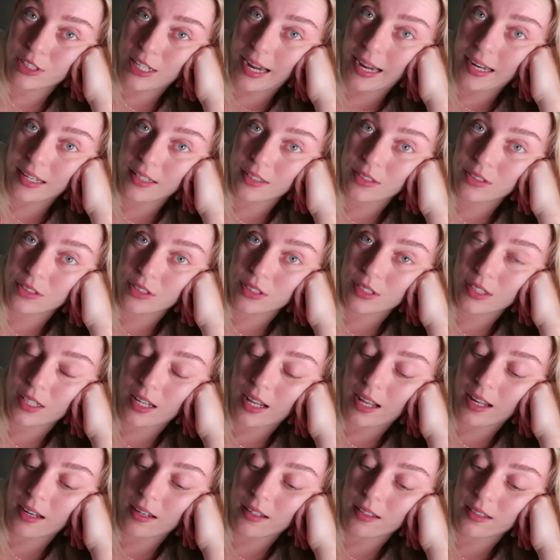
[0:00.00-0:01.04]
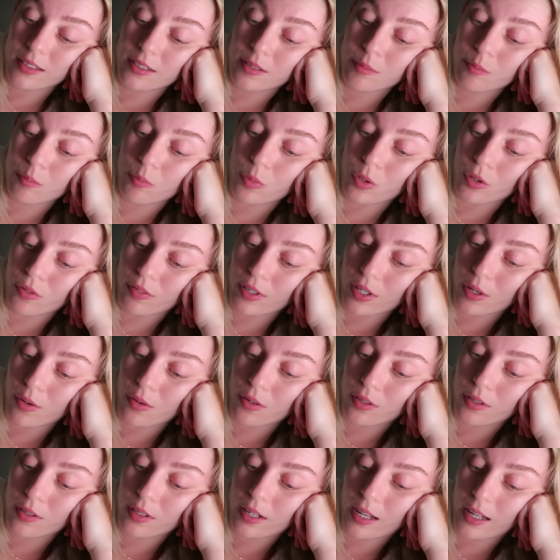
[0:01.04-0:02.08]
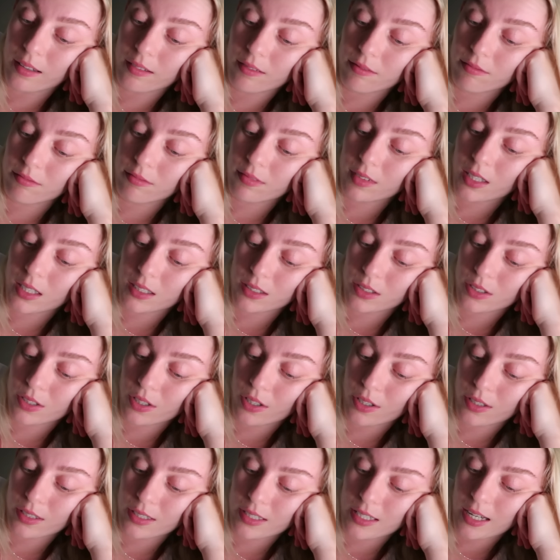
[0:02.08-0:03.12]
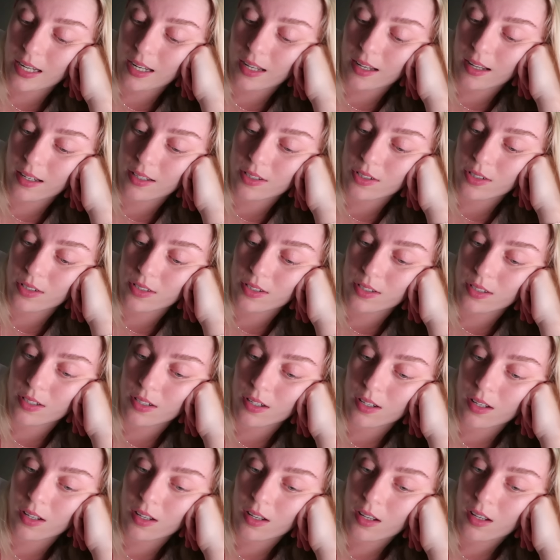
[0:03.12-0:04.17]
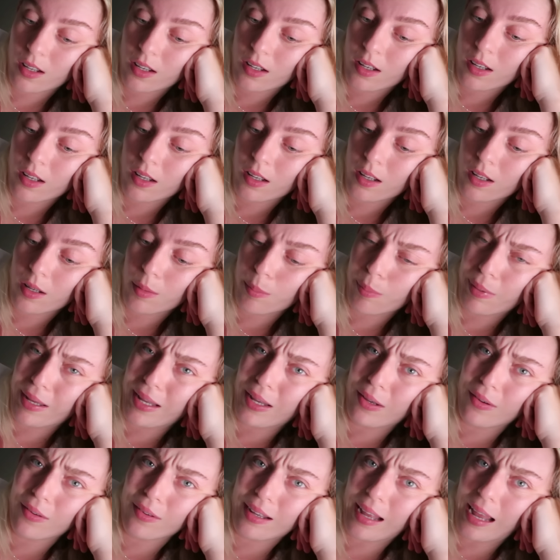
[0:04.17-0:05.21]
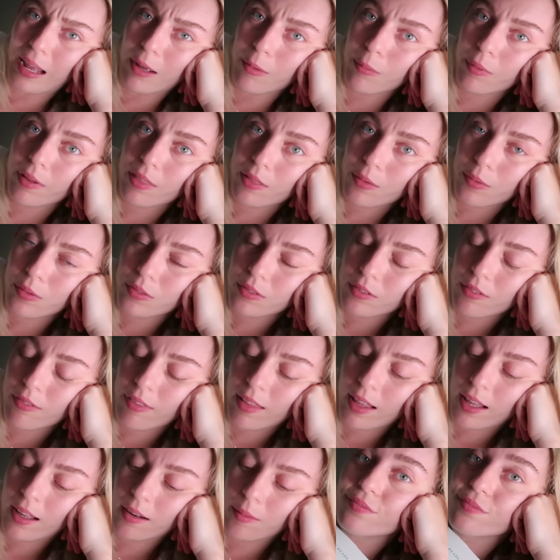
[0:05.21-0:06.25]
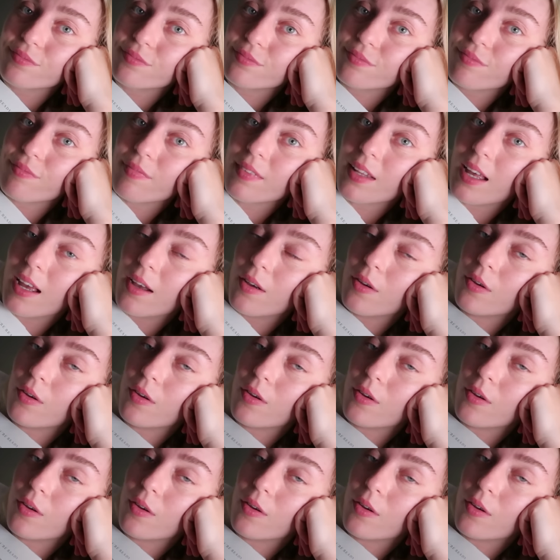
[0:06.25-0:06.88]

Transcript: change and moving on and uncertainty and just being okay with all of that. I